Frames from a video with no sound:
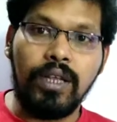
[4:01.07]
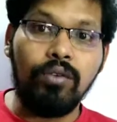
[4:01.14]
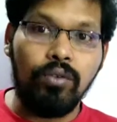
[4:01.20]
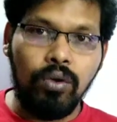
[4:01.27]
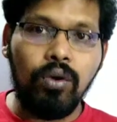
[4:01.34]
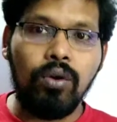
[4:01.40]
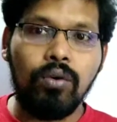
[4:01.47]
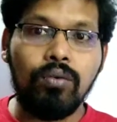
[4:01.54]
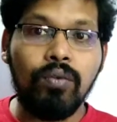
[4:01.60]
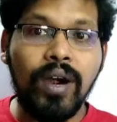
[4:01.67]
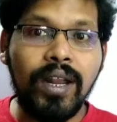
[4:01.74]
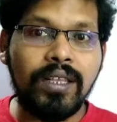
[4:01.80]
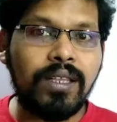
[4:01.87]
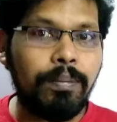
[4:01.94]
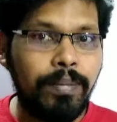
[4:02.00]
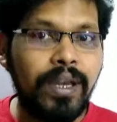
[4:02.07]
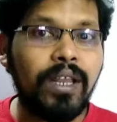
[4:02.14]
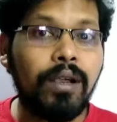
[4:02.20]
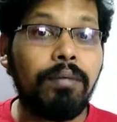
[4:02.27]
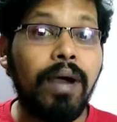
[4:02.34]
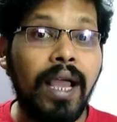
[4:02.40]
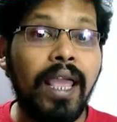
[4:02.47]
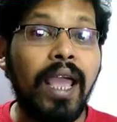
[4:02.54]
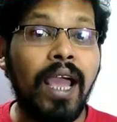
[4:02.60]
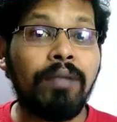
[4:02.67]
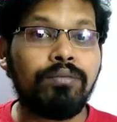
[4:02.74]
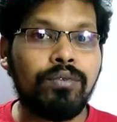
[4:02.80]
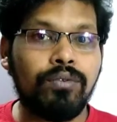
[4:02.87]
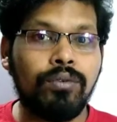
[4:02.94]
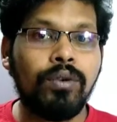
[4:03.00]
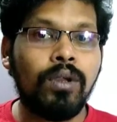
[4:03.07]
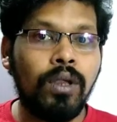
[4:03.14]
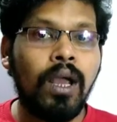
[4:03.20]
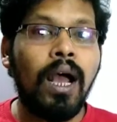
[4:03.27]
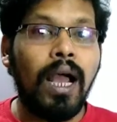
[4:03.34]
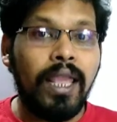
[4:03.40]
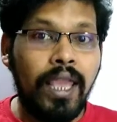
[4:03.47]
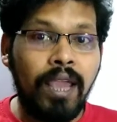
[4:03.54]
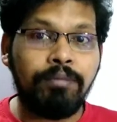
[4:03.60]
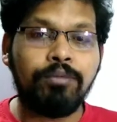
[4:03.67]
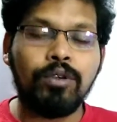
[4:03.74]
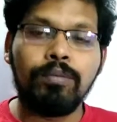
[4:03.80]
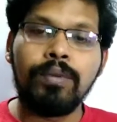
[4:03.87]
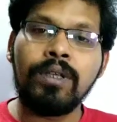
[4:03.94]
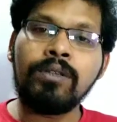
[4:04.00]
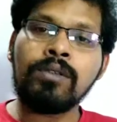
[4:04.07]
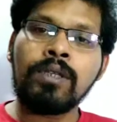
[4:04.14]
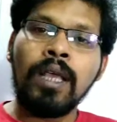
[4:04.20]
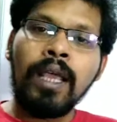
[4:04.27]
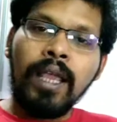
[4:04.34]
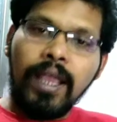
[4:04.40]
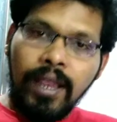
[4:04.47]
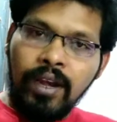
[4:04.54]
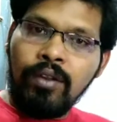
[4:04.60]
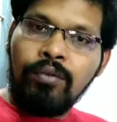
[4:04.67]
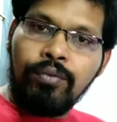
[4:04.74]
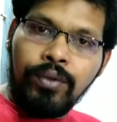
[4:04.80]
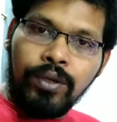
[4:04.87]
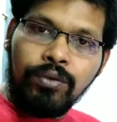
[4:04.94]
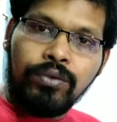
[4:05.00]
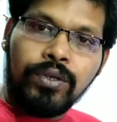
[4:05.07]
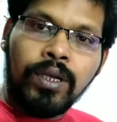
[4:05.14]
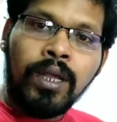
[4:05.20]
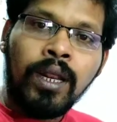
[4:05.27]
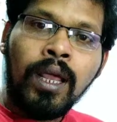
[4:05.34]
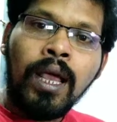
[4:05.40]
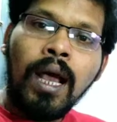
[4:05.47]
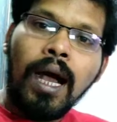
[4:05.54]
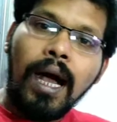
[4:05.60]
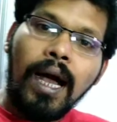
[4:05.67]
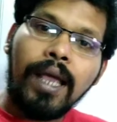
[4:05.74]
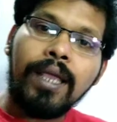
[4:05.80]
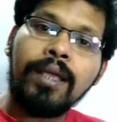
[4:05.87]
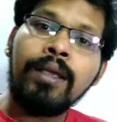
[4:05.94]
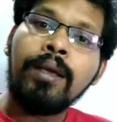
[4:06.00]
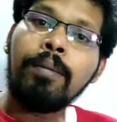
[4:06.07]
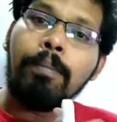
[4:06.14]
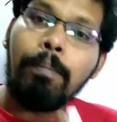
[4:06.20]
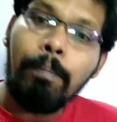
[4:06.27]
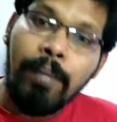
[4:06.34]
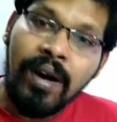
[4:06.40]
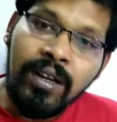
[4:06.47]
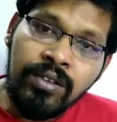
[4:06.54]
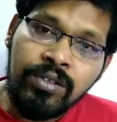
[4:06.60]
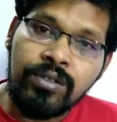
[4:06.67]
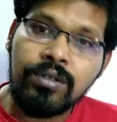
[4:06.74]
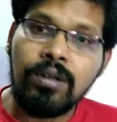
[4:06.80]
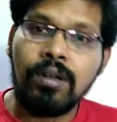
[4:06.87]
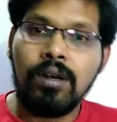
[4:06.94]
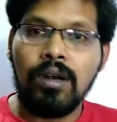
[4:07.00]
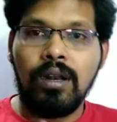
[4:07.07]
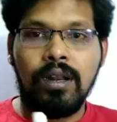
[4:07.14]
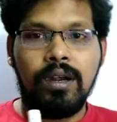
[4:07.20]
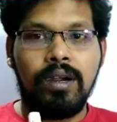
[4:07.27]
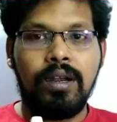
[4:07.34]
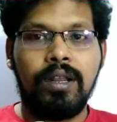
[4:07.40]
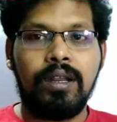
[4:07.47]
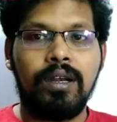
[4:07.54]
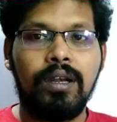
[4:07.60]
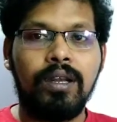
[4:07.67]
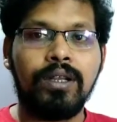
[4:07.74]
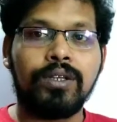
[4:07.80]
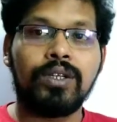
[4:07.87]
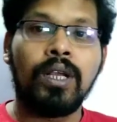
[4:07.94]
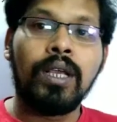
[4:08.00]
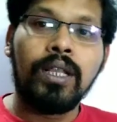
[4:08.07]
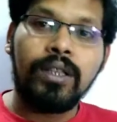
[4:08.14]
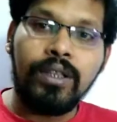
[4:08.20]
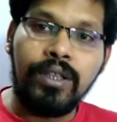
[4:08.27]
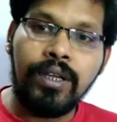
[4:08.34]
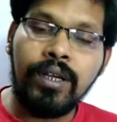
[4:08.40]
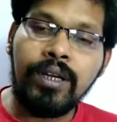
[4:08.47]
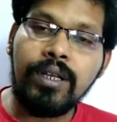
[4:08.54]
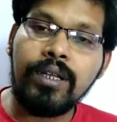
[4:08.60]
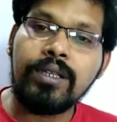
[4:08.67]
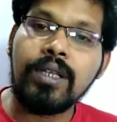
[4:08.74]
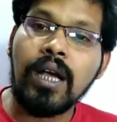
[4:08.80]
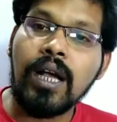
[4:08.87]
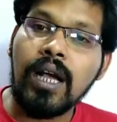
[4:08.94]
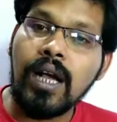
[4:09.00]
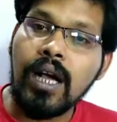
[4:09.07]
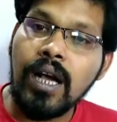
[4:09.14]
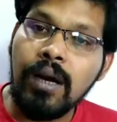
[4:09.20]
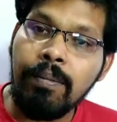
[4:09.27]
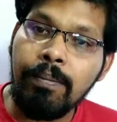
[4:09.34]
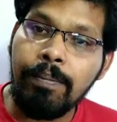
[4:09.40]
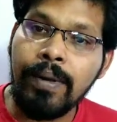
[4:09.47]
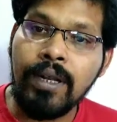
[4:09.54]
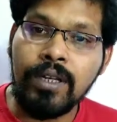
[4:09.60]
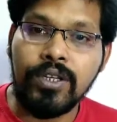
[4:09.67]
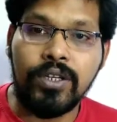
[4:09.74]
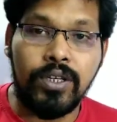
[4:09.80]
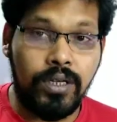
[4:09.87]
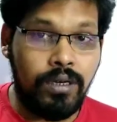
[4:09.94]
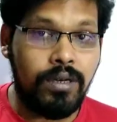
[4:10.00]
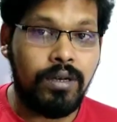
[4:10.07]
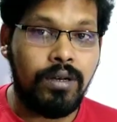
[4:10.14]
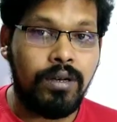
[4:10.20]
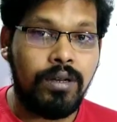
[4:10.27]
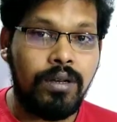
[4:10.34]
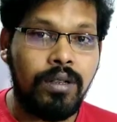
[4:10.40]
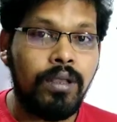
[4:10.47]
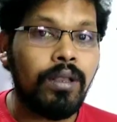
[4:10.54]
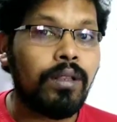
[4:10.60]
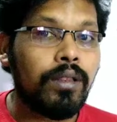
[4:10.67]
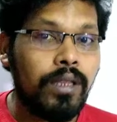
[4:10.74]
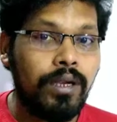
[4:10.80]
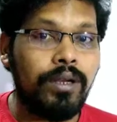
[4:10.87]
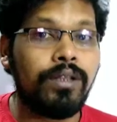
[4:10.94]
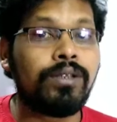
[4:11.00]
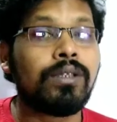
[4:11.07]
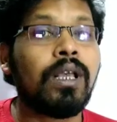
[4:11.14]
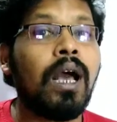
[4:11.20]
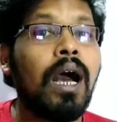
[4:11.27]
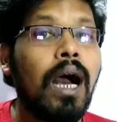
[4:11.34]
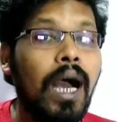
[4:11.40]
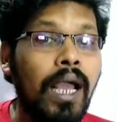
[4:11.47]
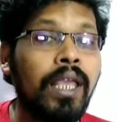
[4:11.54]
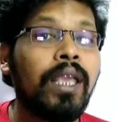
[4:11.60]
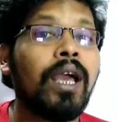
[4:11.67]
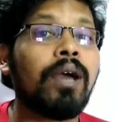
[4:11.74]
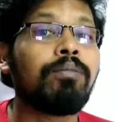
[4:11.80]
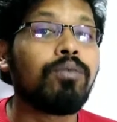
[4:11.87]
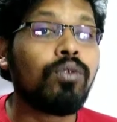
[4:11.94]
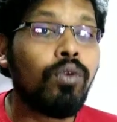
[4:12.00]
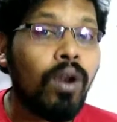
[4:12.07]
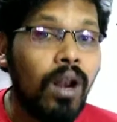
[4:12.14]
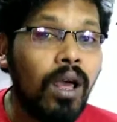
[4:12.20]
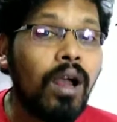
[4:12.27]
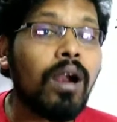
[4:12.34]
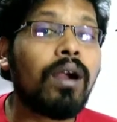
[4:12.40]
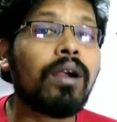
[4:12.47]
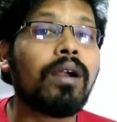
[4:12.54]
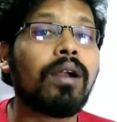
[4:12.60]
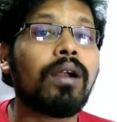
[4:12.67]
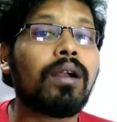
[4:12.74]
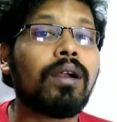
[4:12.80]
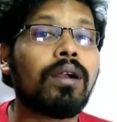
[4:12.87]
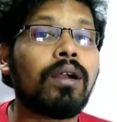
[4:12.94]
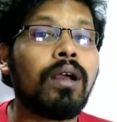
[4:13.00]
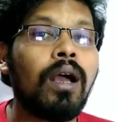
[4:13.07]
You know what is the meaning of I have to? I have to means in future I must learn English. There is a compulsion. That is I have to learn.